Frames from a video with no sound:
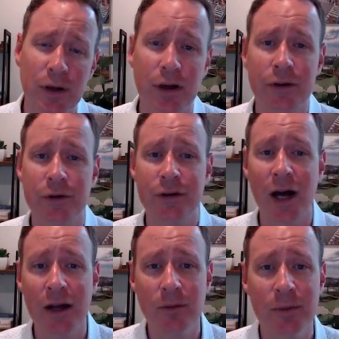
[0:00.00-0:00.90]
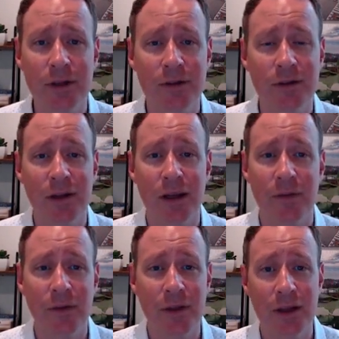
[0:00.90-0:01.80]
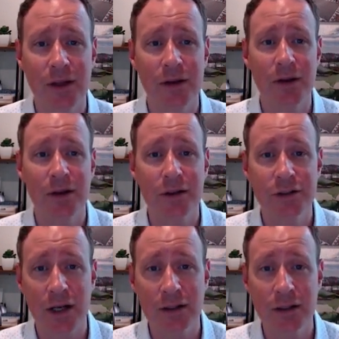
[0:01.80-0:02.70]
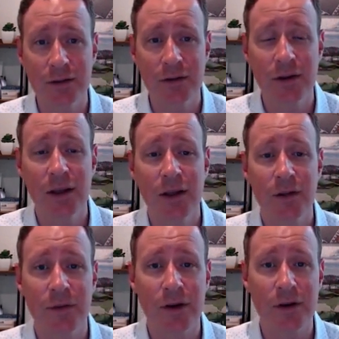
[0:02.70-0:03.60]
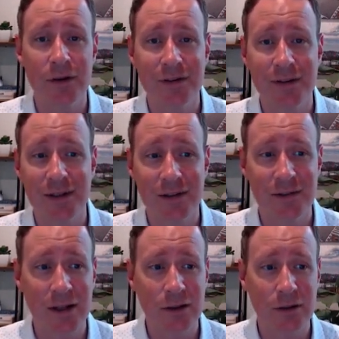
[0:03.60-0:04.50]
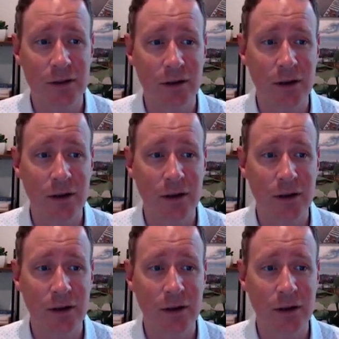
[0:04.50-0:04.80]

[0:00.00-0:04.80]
under Documents and then Checklists. There is a seller